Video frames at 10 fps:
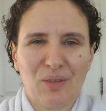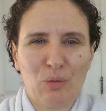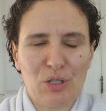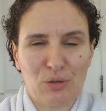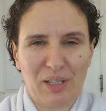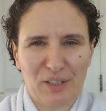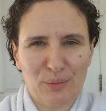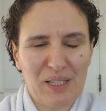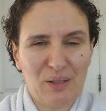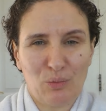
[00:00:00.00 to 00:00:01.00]
Would you like to
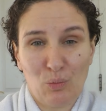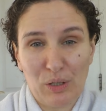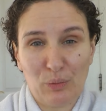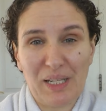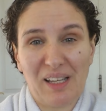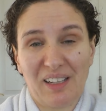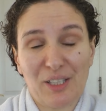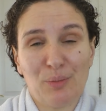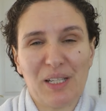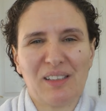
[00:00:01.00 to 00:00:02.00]
be, would we
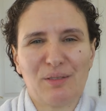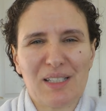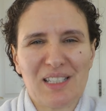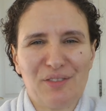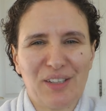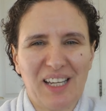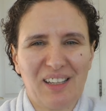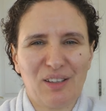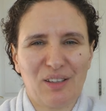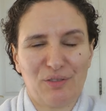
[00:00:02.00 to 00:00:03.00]
like to be in the receiving
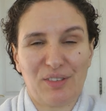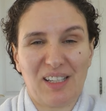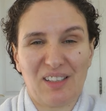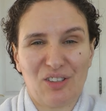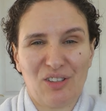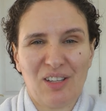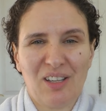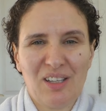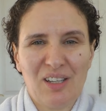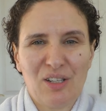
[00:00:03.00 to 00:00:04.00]
end of that
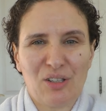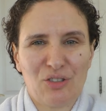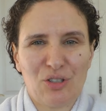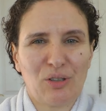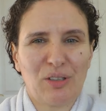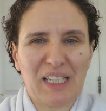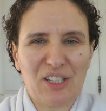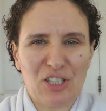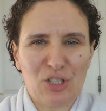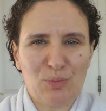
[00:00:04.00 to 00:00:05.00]
controlling
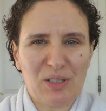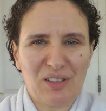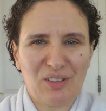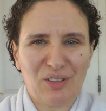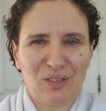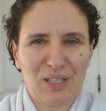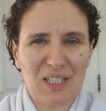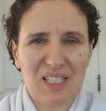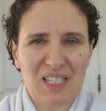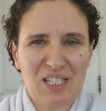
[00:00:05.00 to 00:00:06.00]
judgment,
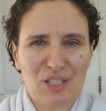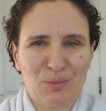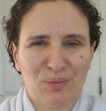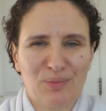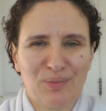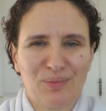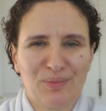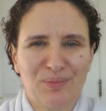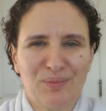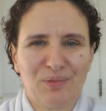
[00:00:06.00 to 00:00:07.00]
criticism?
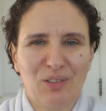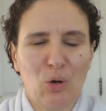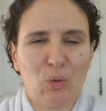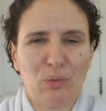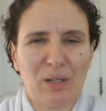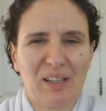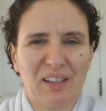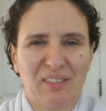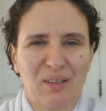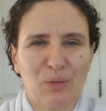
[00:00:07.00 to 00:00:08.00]
Or would we
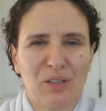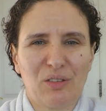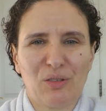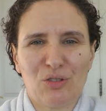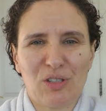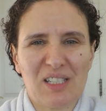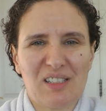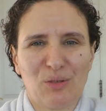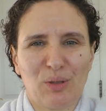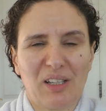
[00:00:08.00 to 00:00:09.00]
like someone to treat
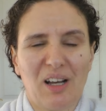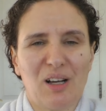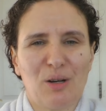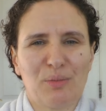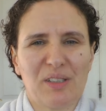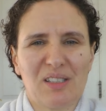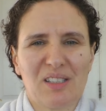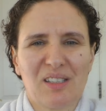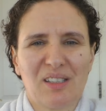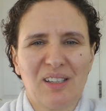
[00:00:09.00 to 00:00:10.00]
us with
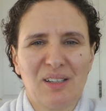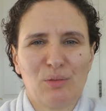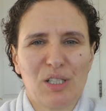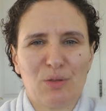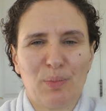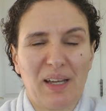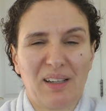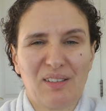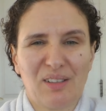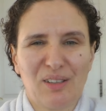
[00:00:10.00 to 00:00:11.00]
calmness,
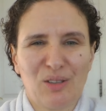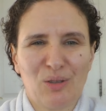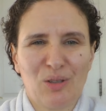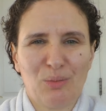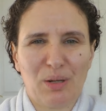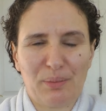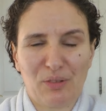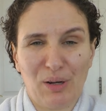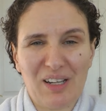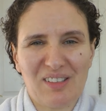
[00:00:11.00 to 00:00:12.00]
respect,
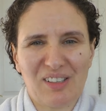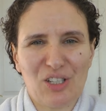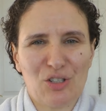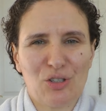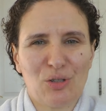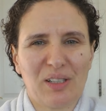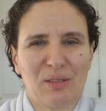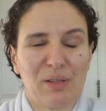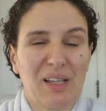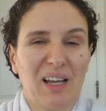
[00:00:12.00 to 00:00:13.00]
perhaps raising the issue in
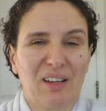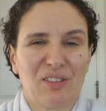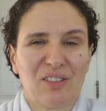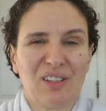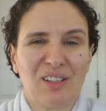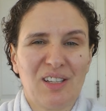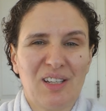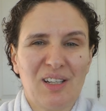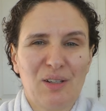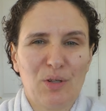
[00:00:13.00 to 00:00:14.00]
a relaxed,
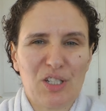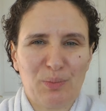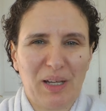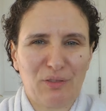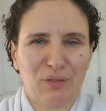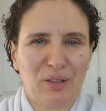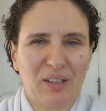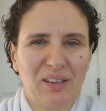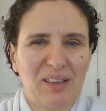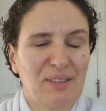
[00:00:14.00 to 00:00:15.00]
respectful,
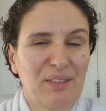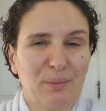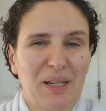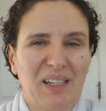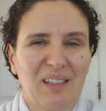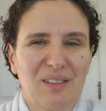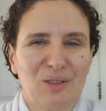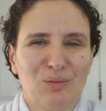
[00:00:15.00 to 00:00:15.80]
loving manner?